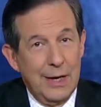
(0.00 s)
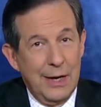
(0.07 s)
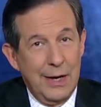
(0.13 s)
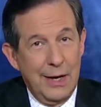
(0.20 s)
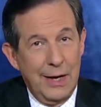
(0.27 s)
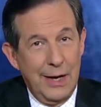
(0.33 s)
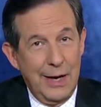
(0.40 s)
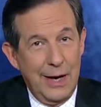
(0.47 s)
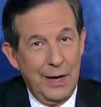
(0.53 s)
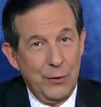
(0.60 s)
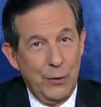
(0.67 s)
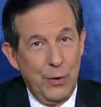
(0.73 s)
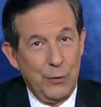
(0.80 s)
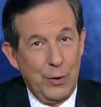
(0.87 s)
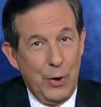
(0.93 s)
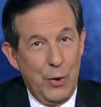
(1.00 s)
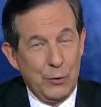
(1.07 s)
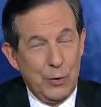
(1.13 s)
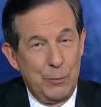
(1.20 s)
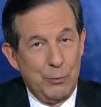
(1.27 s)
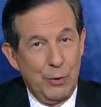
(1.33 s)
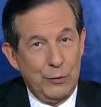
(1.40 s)
At all the
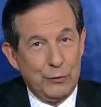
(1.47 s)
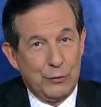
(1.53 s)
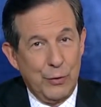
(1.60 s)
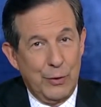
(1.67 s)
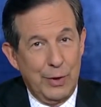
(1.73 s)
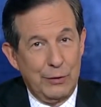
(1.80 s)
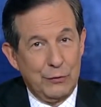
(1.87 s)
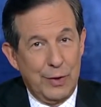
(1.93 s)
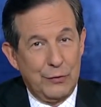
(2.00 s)
local bookstores,